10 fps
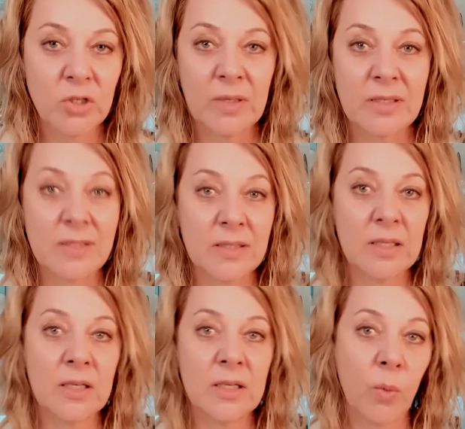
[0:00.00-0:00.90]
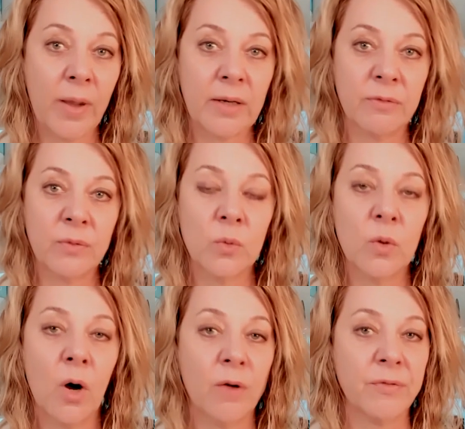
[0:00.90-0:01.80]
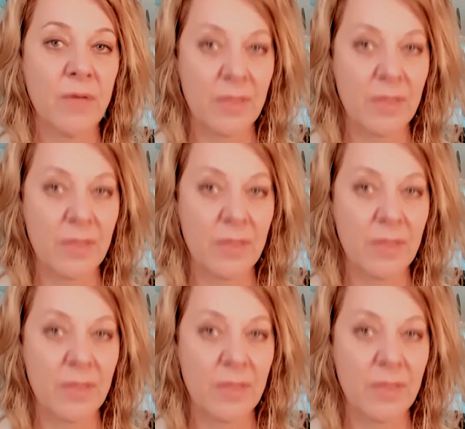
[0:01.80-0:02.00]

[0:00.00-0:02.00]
you can see quite a few of